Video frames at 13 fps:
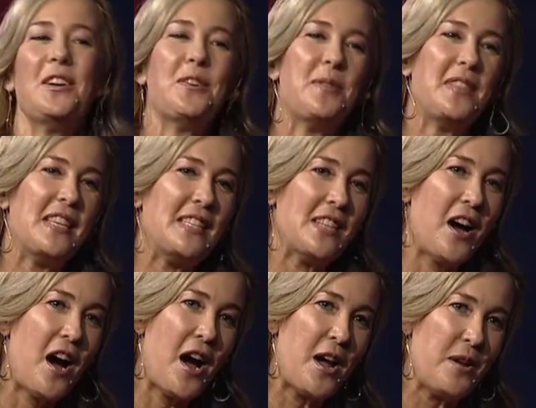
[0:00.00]
who had the
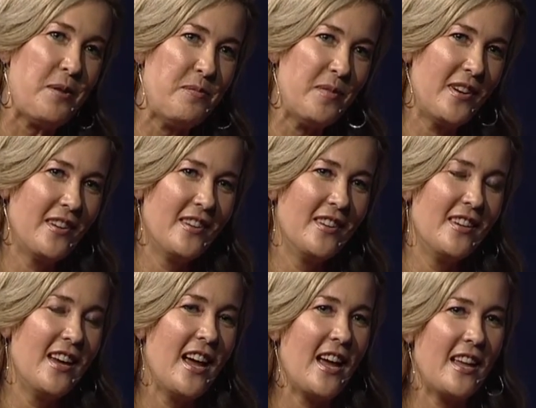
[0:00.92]
time
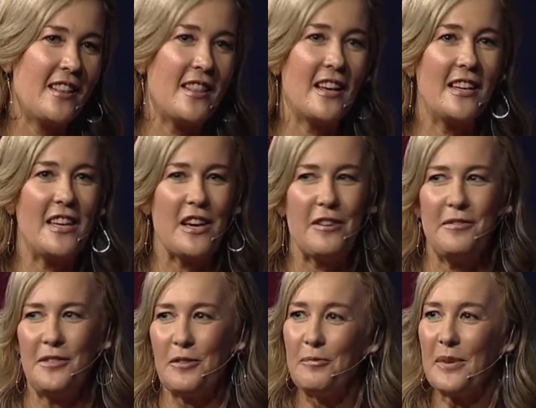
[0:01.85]
and the
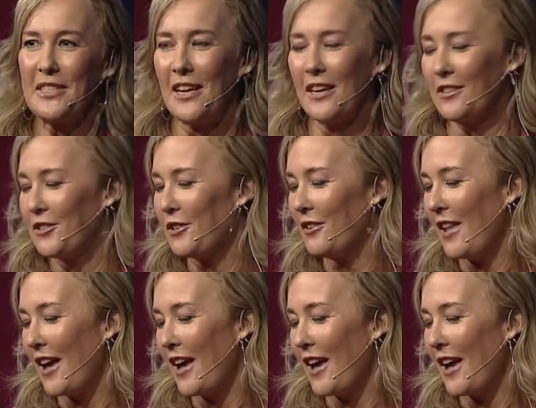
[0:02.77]
gift of potential